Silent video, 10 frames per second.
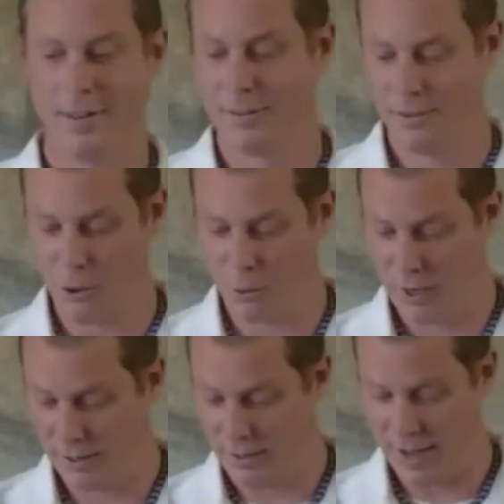And so
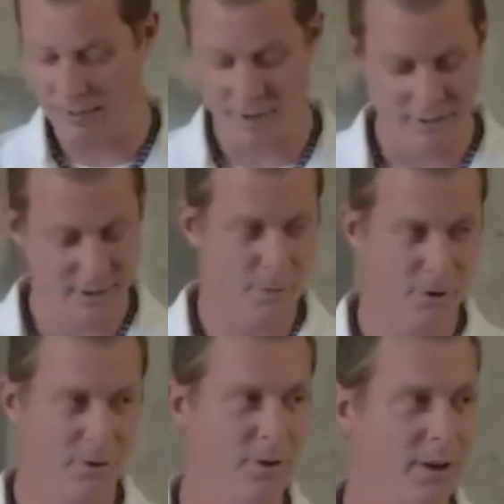we have these
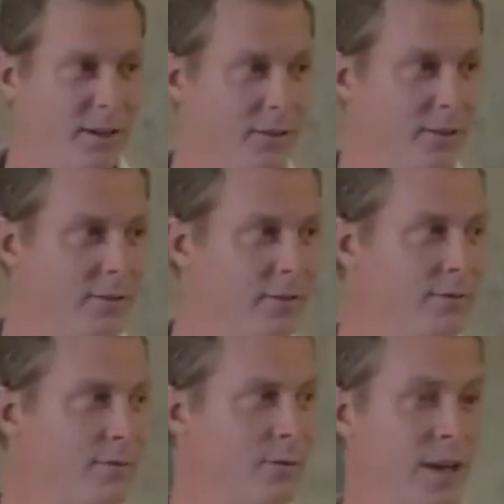opportunities.
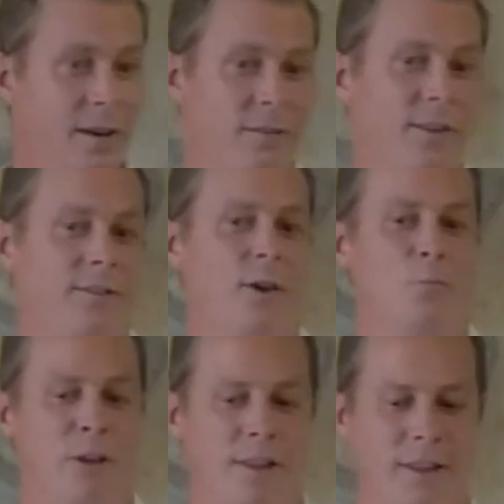We have this
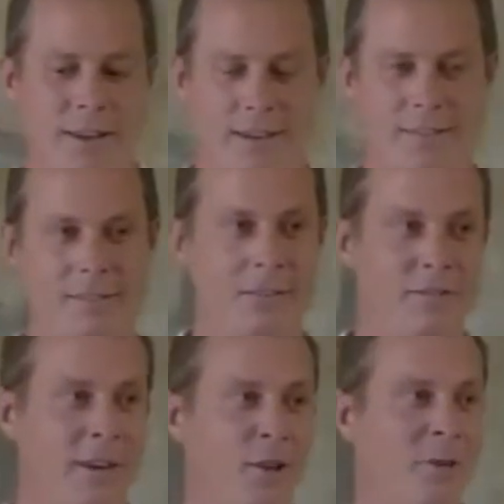ability,
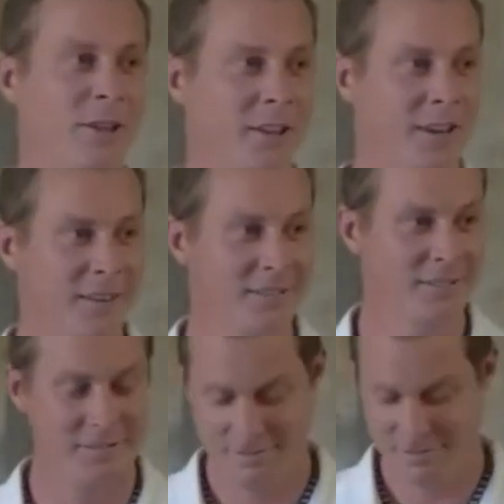availability,
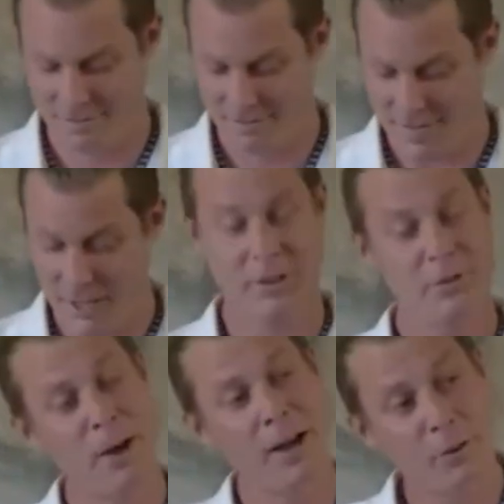and
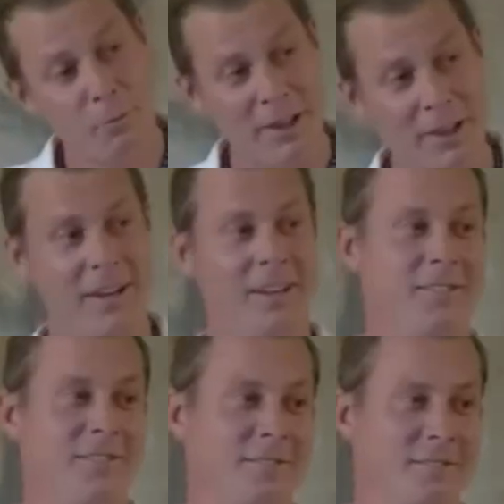responsibility
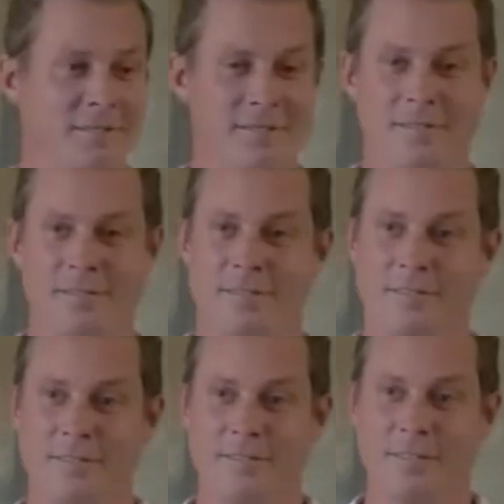
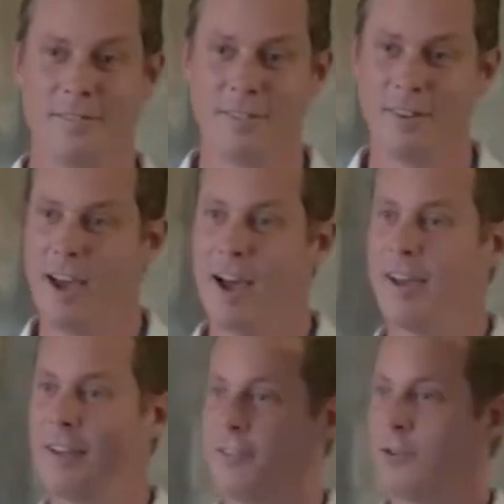to the
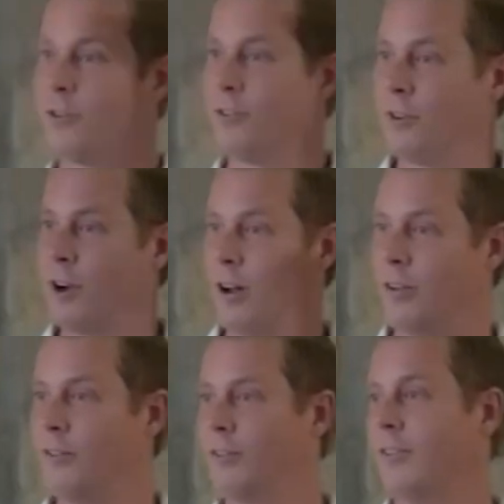highest source of
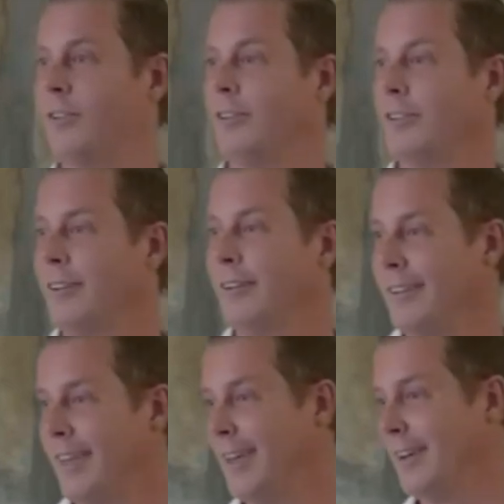cause.
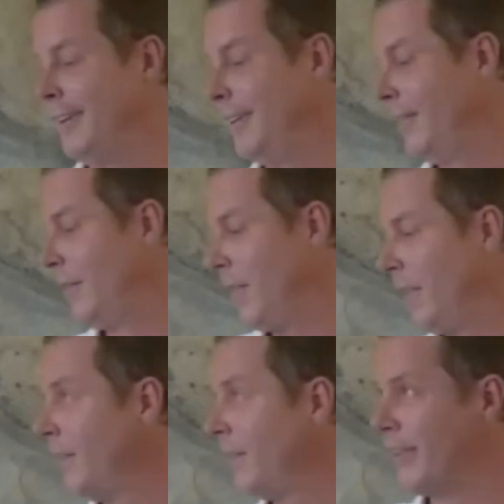Then
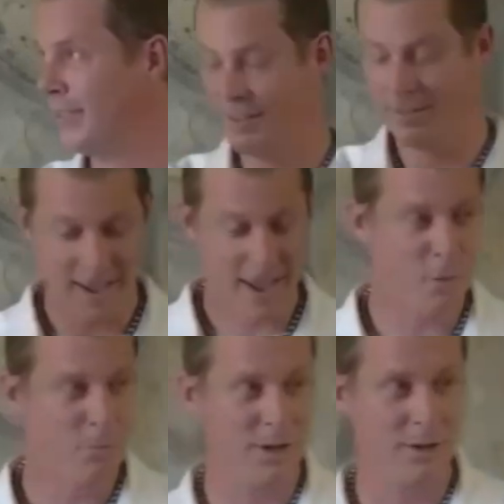the things that
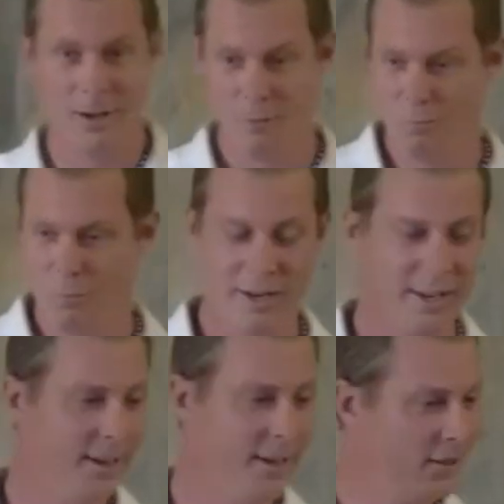happen,
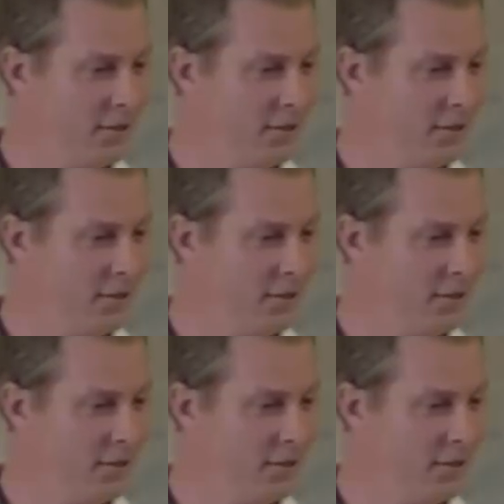money,